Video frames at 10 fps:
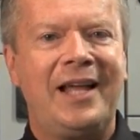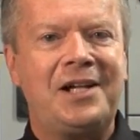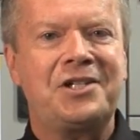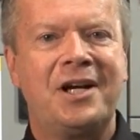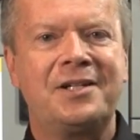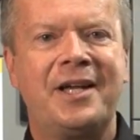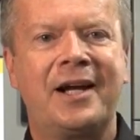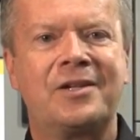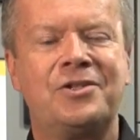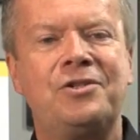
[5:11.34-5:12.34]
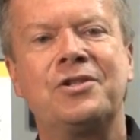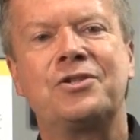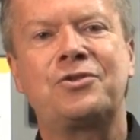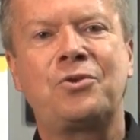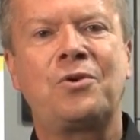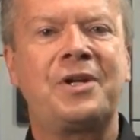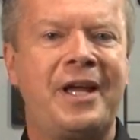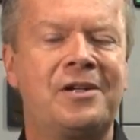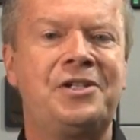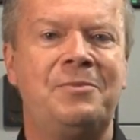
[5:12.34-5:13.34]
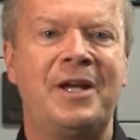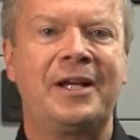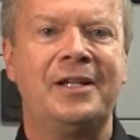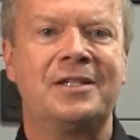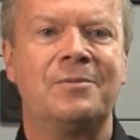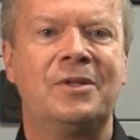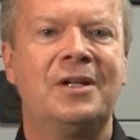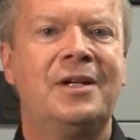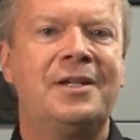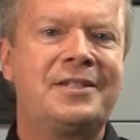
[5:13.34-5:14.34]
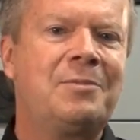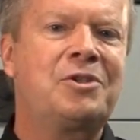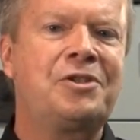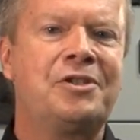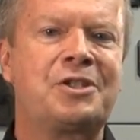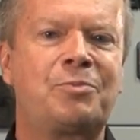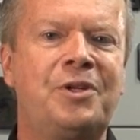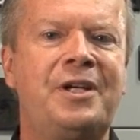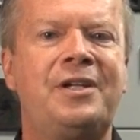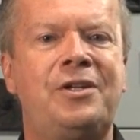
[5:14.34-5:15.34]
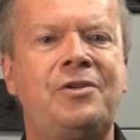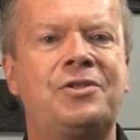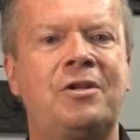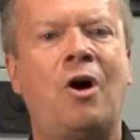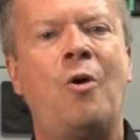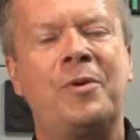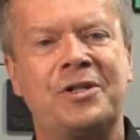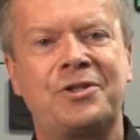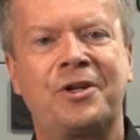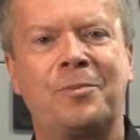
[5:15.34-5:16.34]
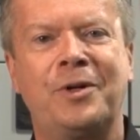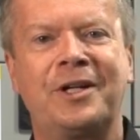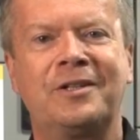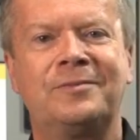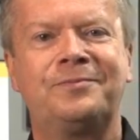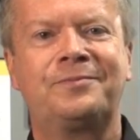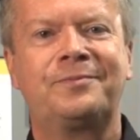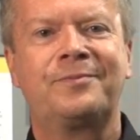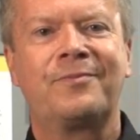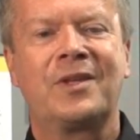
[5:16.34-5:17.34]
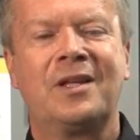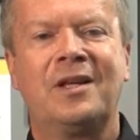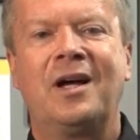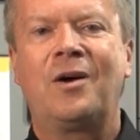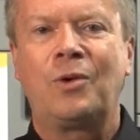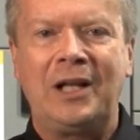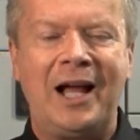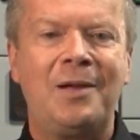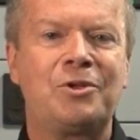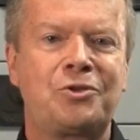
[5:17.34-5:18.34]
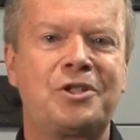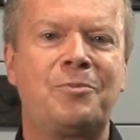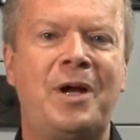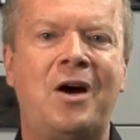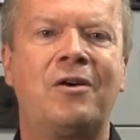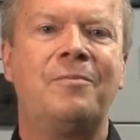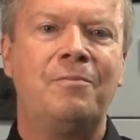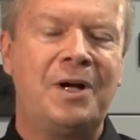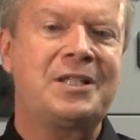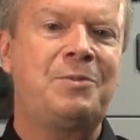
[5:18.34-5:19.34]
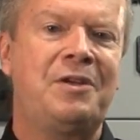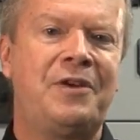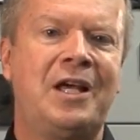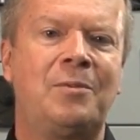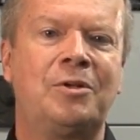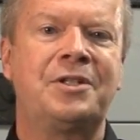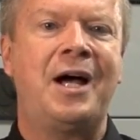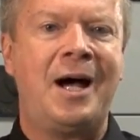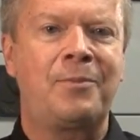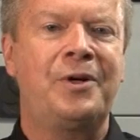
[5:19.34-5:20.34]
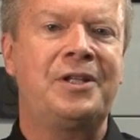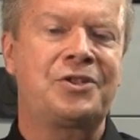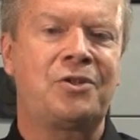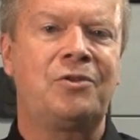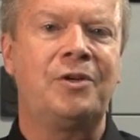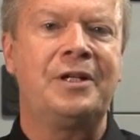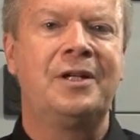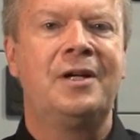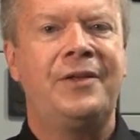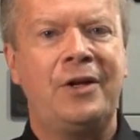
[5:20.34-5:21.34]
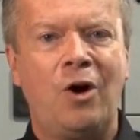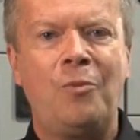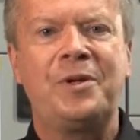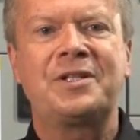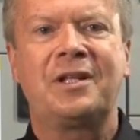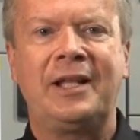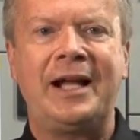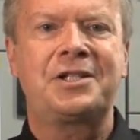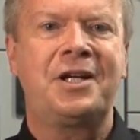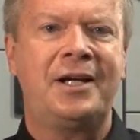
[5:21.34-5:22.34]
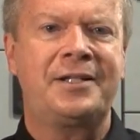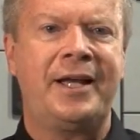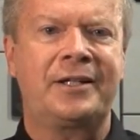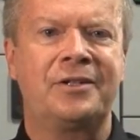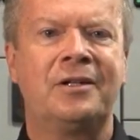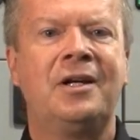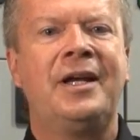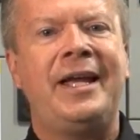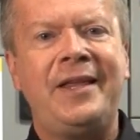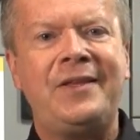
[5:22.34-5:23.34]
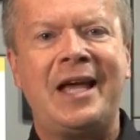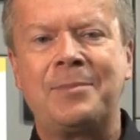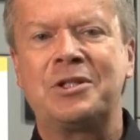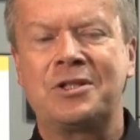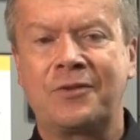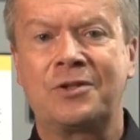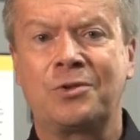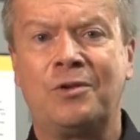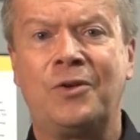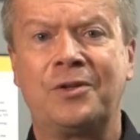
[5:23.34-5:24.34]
Latch contactors use a stored energy mechanism similar to the spring used to open a circuit breaker. A reliable source of power must be available to operate the solenoid that opens the latch contactor in the absence of control